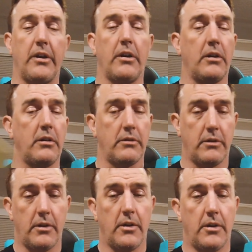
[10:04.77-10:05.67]
here
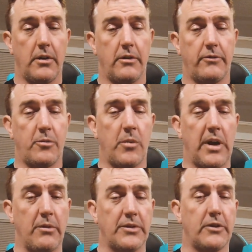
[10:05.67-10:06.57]
from
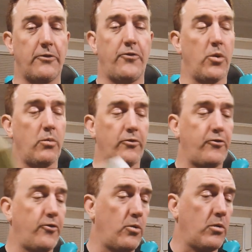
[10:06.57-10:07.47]
when I was at the
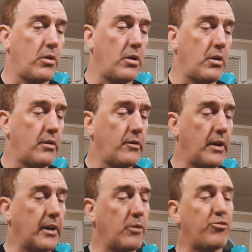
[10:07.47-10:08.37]

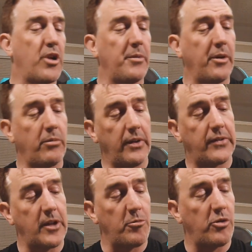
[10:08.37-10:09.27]
414. I can probably
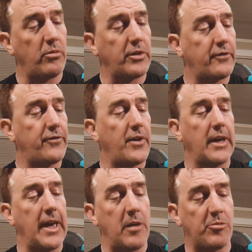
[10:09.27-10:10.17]
reassemble what the
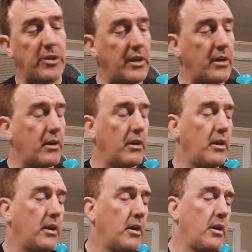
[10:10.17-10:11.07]
fuck happened there.
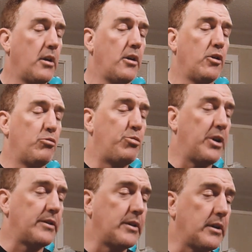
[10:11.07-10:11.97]

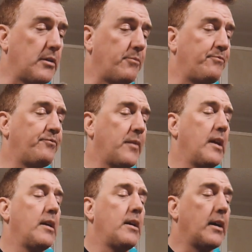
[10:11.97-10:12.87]
But,
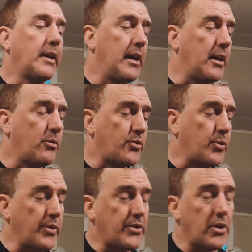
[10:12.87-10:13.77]
again, it
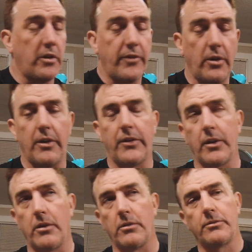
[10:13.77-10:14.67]
was a reserve unit,
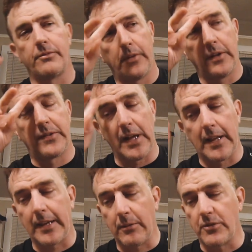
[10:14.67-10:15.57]
so it's
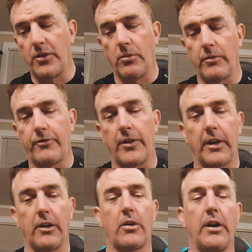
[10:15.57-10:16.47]
not like it was doing
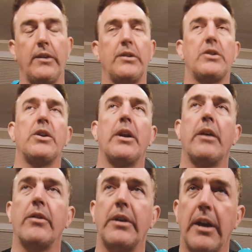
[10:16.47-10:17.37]
fucking crazy
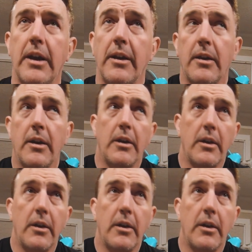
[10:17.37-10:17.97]
shit every day.